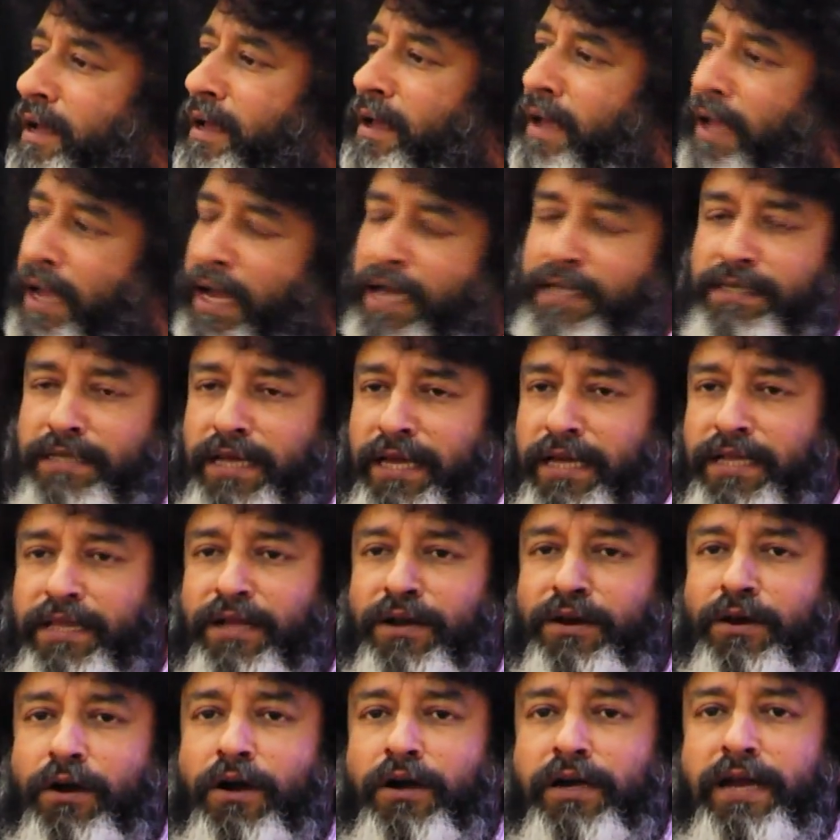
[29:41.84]
has either
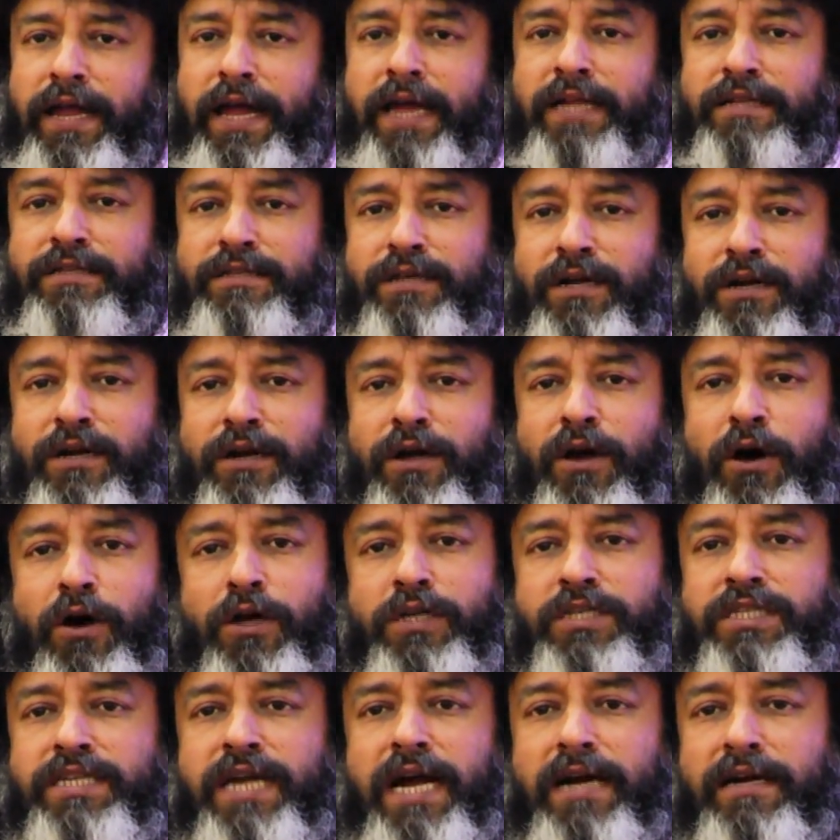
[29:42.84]
got cancelled or
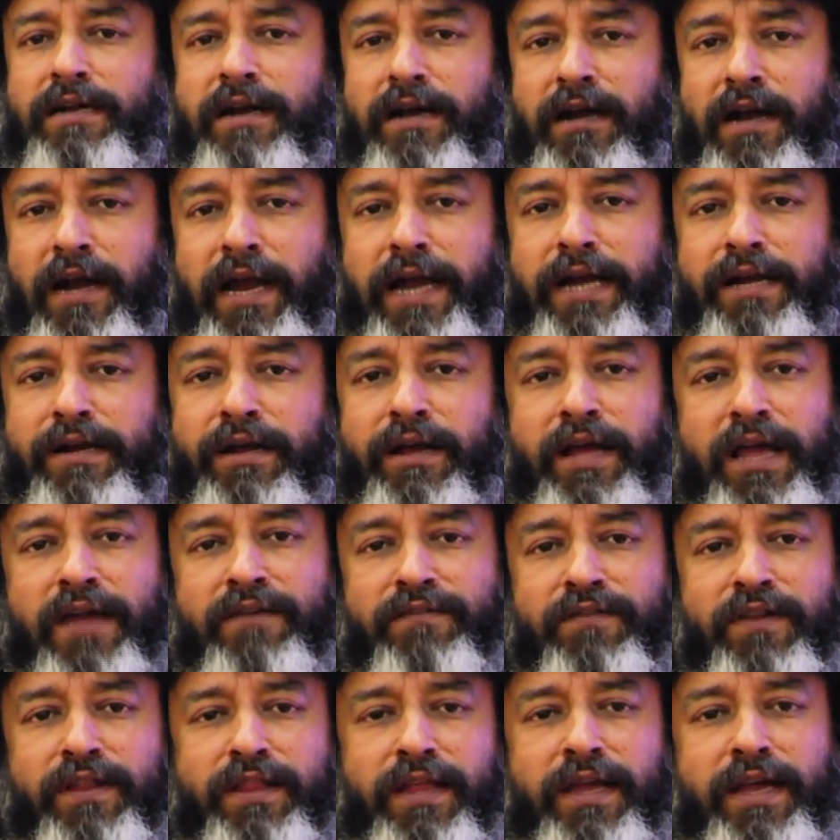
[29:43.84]
started late.
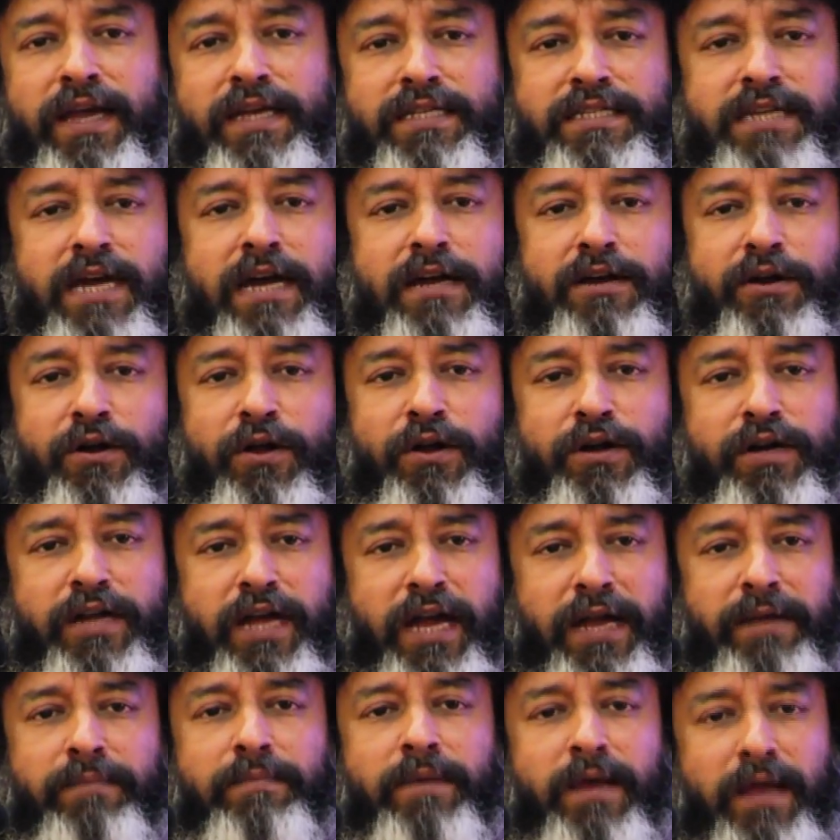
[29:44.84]
Everything has started on
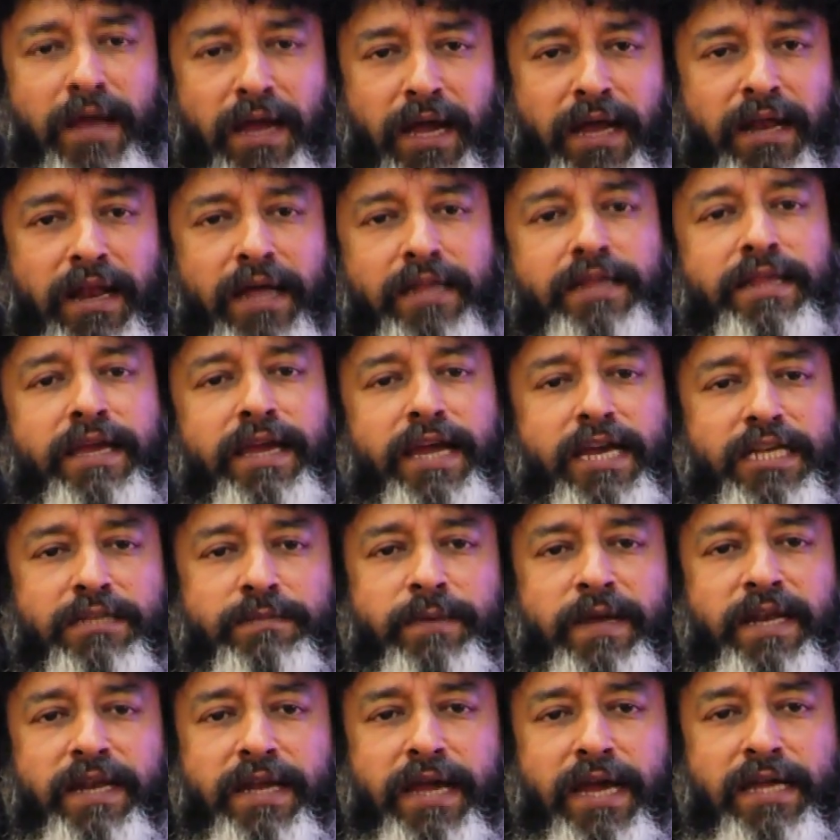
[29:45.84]
time and nothing has
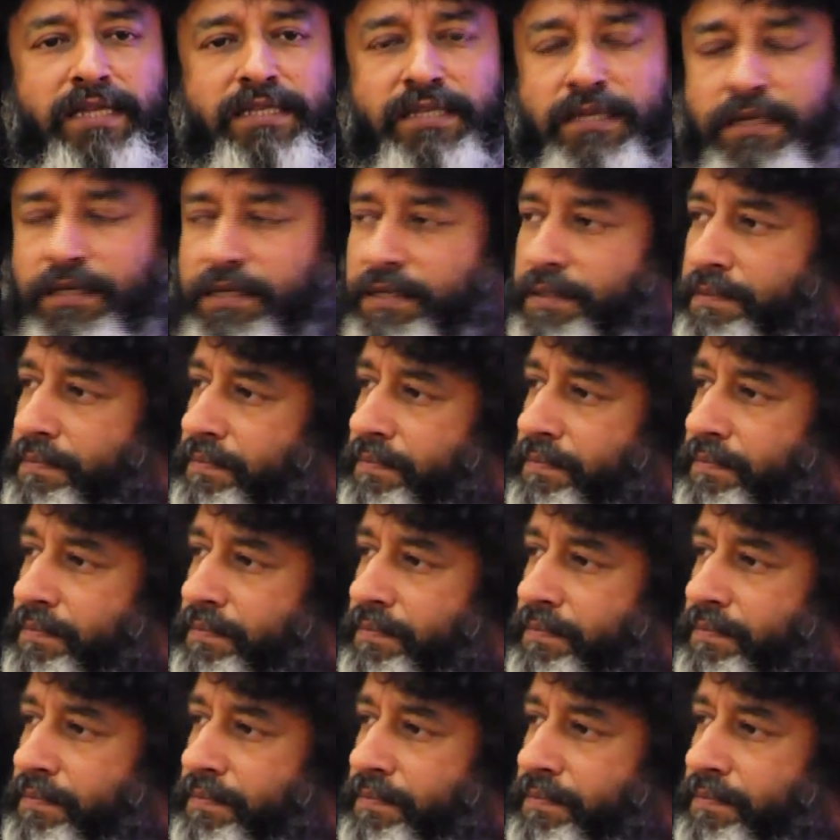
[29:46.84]
been cancelled.